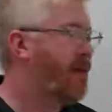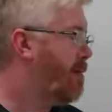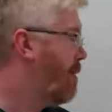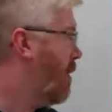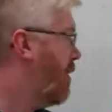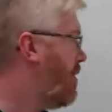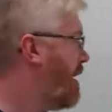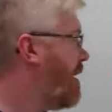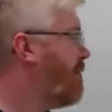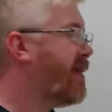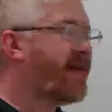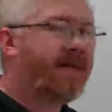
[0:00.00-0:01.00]
you can think
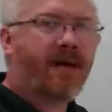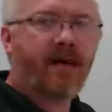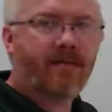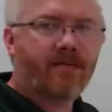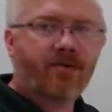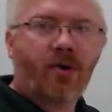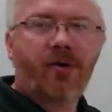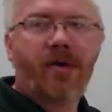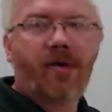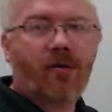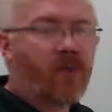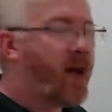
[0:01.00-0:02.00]
of it shown
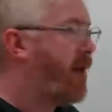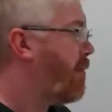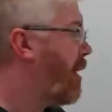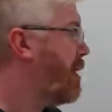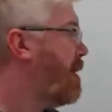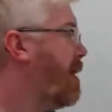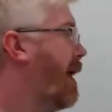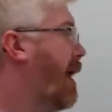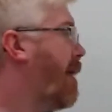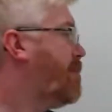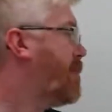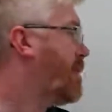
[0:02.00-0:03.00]
here in red, right?
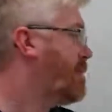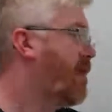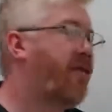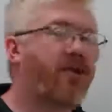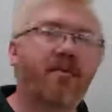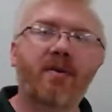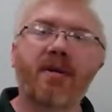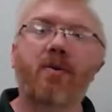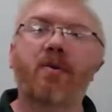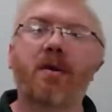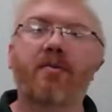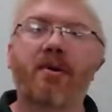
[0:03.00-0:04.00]
Objects in thermal
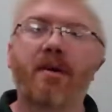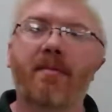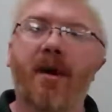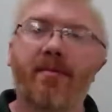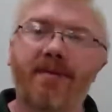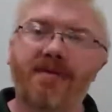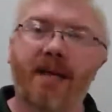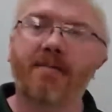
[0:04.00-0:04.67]
equilibrium are the same